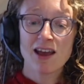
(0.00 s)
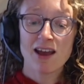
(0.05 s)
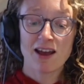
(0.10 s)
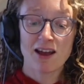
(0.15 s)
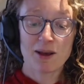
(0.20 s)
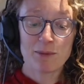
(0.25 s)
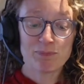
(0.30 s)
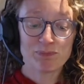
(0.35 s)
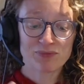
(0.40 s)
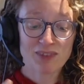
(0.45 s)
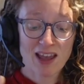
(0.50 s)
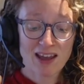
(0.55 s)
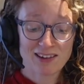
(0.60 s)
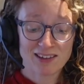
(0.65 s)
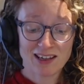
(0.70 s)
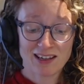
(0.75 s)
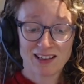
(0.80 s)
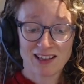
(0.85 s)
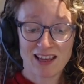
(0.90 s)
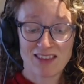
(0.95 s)
Um,
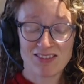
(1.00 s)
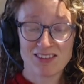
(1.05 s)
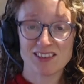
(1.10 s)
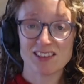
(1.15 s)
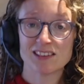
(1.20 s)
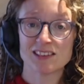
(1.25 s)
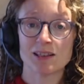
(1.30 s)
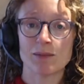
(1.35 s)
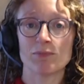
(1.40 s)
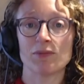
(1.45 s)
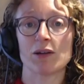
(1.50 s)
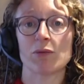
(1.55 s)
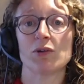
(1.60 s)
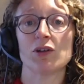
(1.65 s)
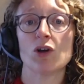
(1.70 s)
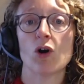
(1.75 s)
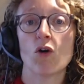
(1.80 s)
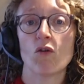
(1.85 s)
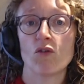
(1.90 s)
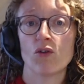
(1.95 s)
and, and again, this is something
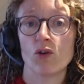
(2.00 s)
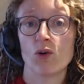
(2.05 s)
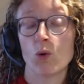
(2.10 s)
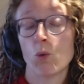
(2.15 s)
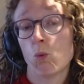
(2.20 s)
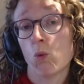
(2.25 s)
we often